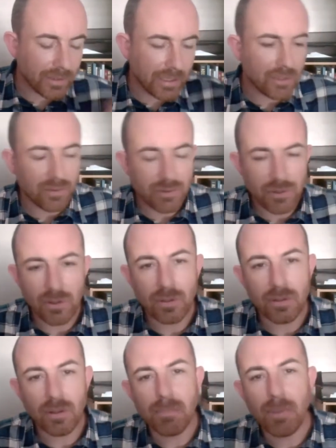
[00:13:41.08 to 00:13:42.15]
get onto
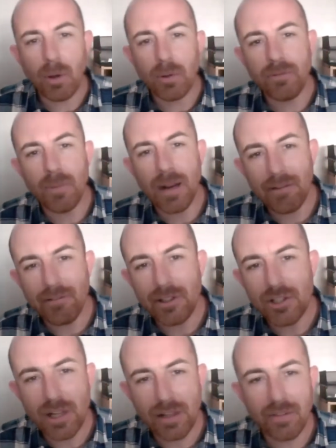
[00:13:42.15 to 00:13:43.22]
the boat from
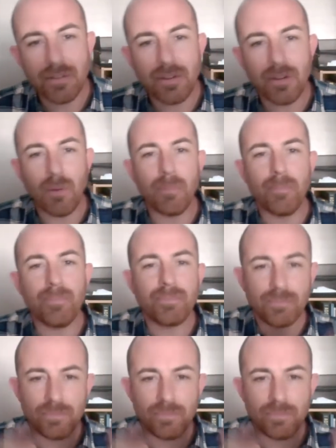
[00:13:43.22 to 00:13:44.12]
Harwich and I'm